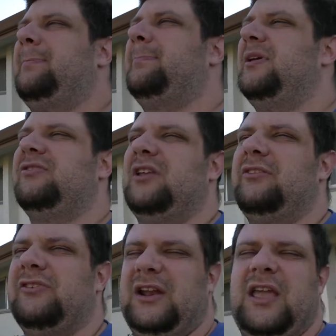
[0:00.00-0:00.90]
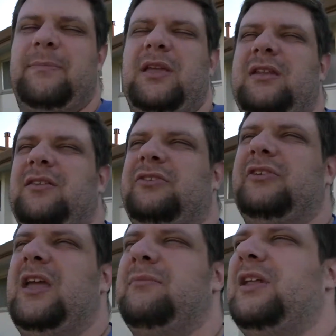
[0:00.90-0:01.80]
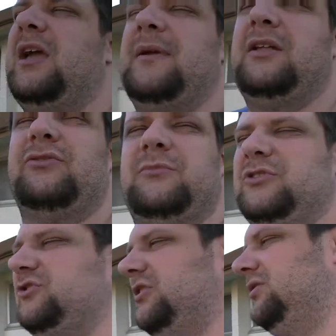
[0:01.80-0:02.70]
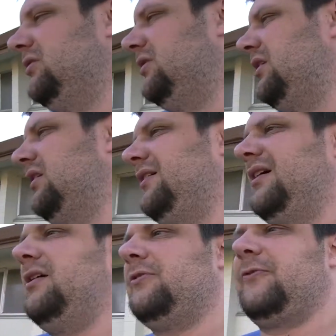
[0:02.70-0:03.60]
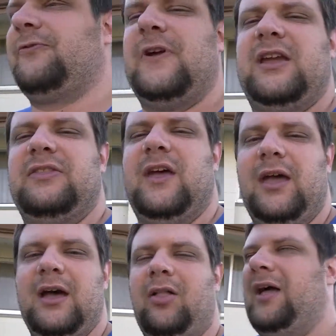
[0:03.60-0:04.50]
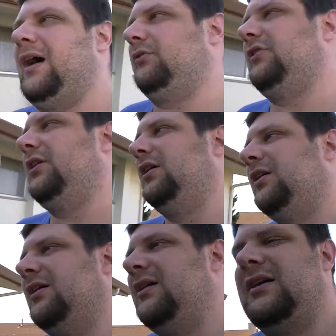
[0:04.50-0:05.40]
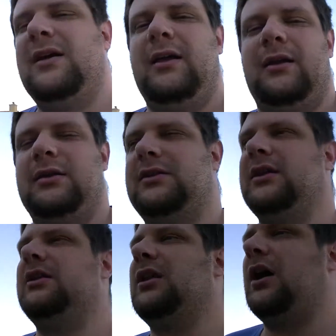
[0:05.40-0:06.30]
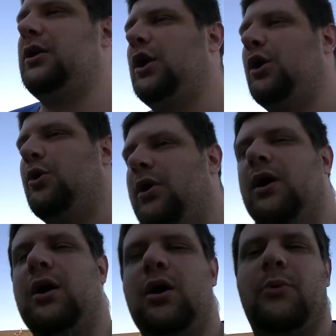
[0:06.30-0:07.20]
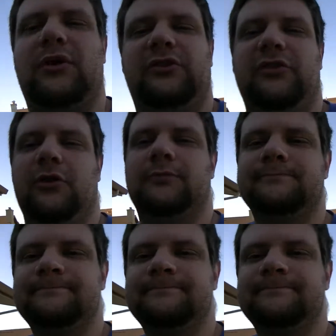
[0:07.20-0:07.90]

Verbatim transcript: business and I kept getting the same damn answering machine. I was freaking the hell out. Did not know what to do.